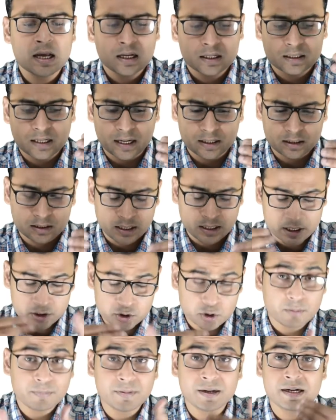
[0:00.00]
That there
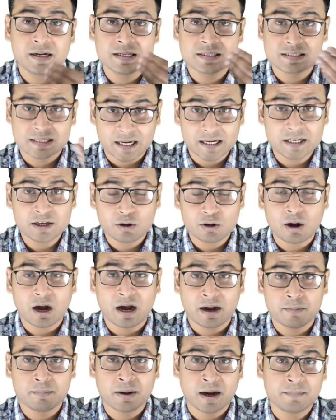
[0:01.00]
should be design,
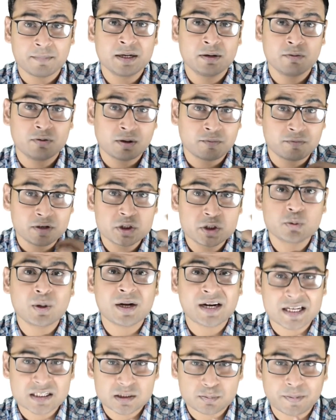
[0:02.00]
the visual
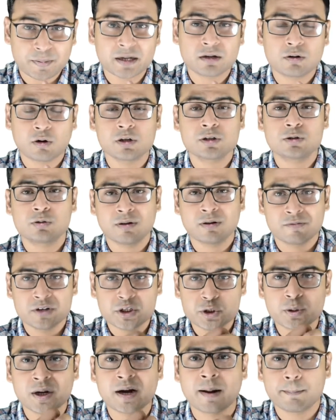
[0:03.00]
aspect also, the
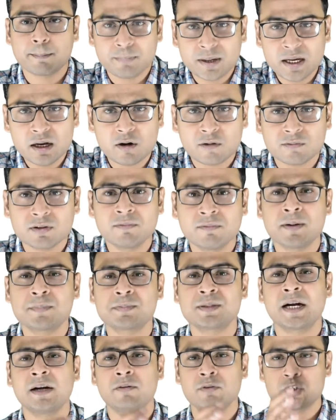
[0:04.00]
visual appeal of the
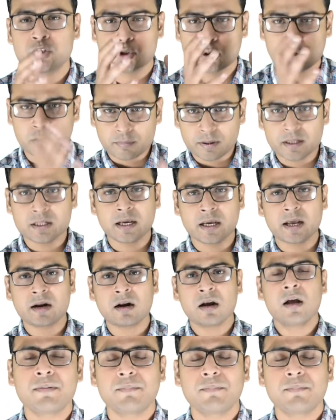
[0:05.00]
website, which should be there,